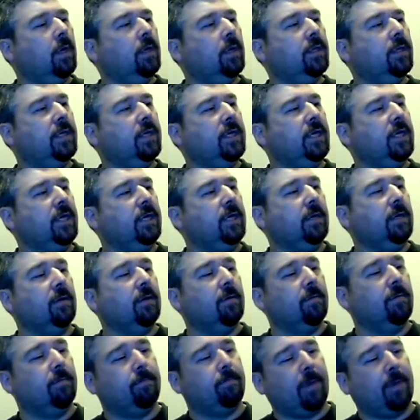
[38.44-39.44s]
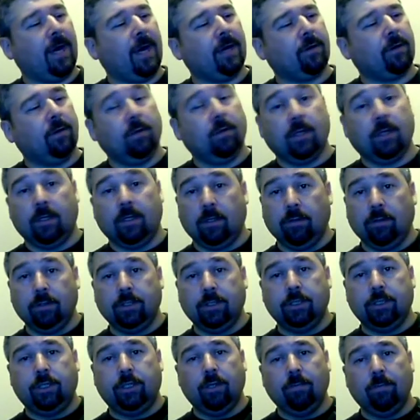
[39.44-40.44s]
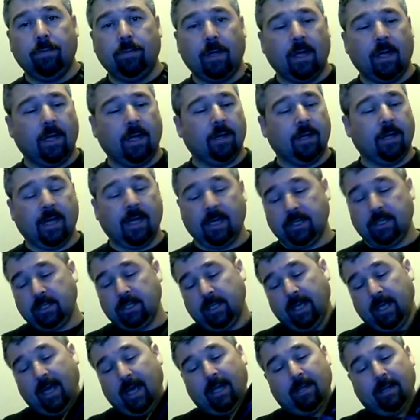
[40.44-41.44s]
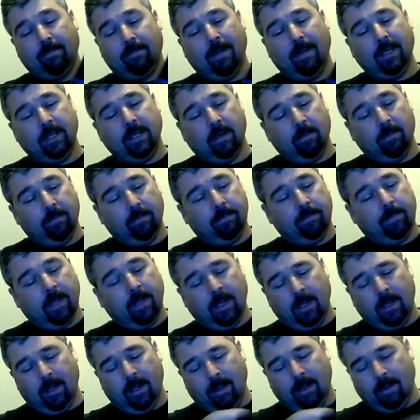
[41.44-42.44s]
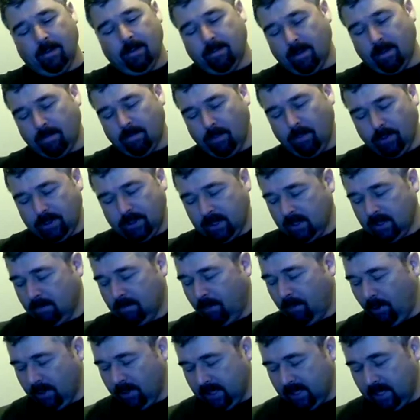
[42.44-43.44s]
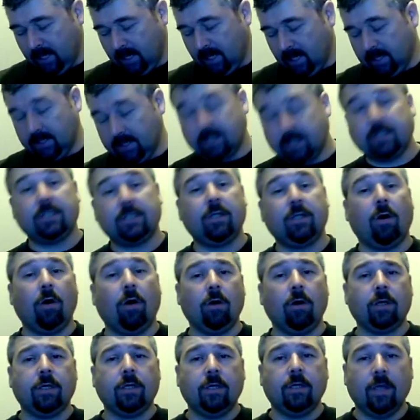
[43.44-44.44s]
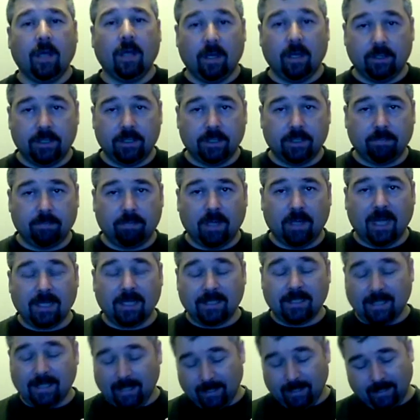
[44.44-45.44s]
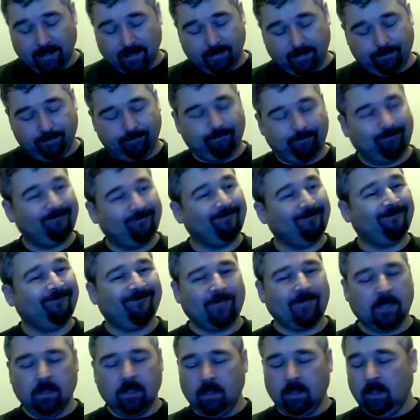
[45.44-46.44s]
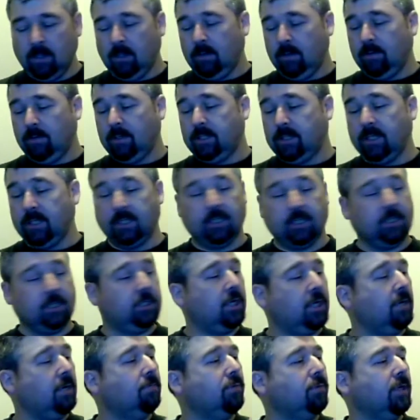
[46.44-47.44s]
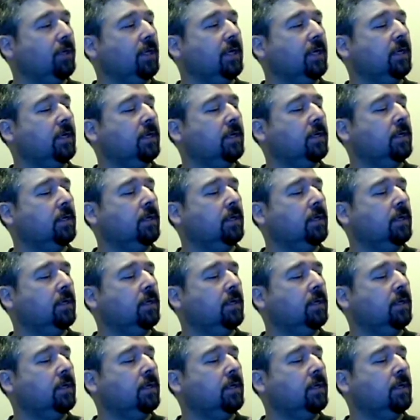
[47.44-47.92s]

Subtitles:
The barrel and loading tube are actually aluminium, but most of the body and the stock are just plastic, which is a shame really.